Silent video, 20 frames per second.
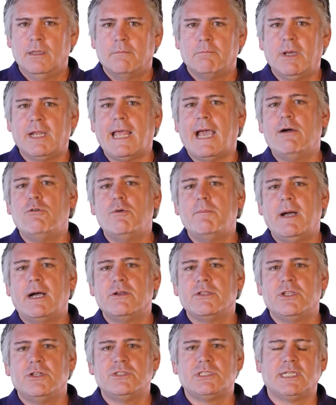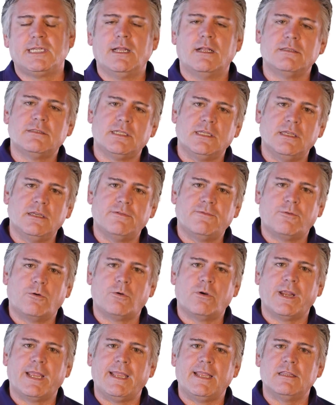But how about using LTE
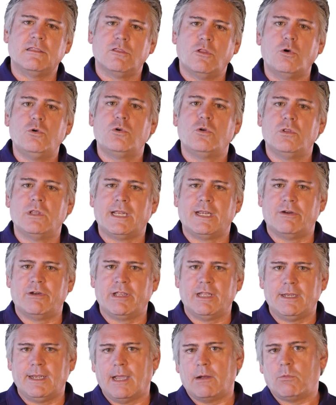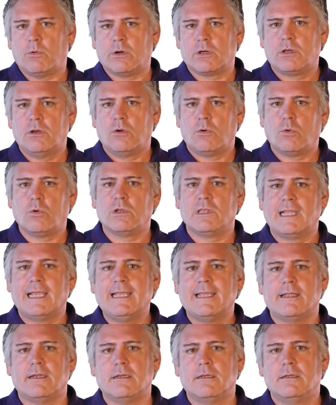for a local area network, or
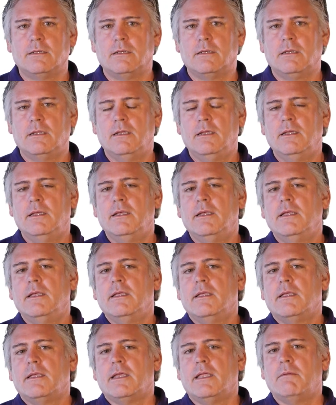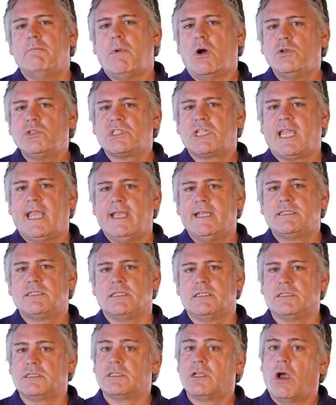LAN? In most
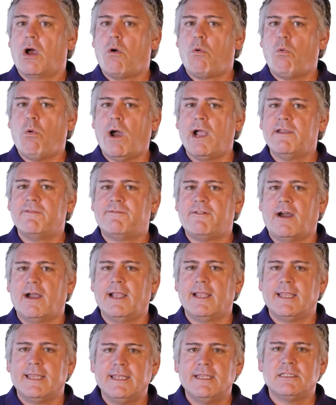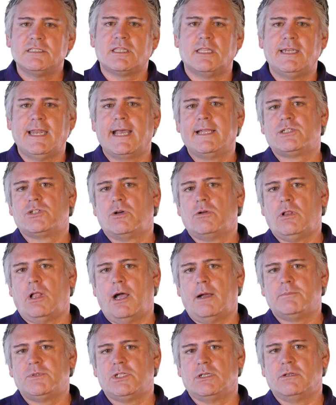cases, Wi-Fi is the natural
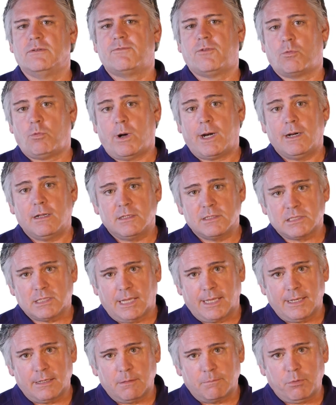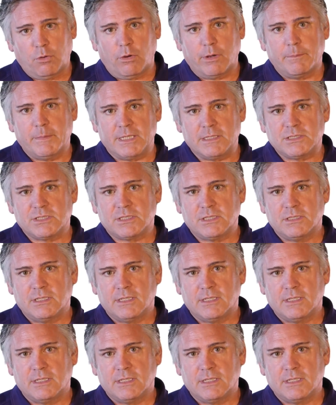option for wireless LAN deployments.